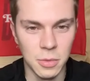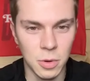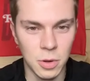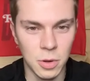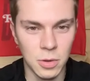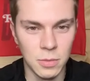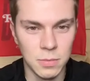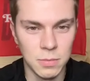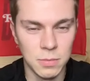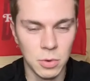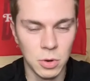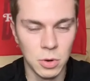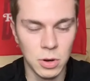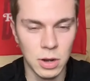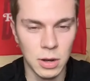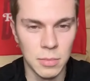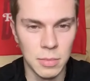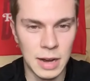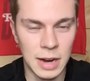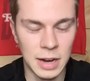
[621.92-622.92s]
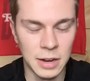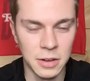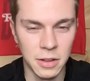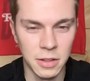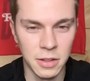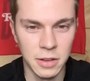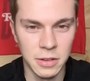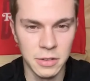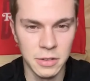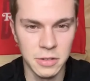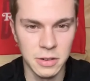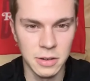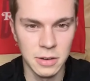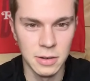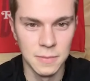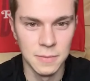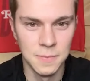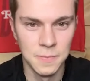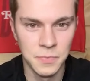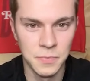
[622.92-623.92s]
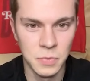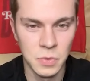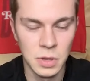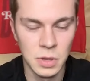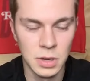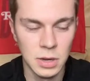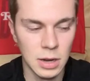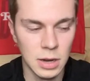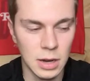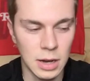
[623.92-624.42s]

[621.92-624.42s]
we'll. Yeah. So let's get let, let's get back